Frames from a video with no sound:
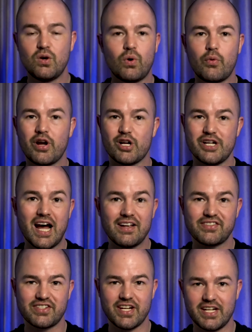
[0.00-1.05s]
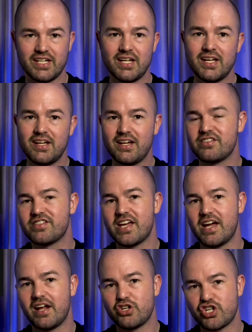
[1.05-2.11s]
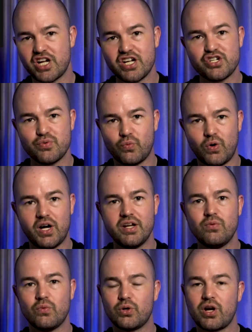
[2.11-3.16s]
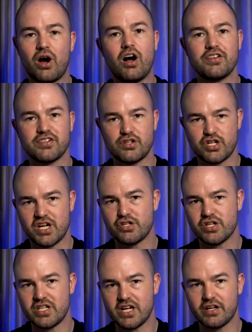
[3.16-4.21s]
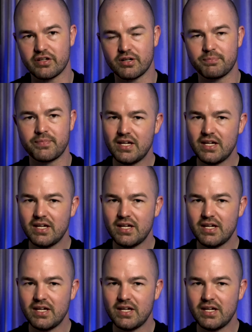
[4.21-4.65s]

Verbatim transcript: What we are not saying is that a change in one will cause a change in the other.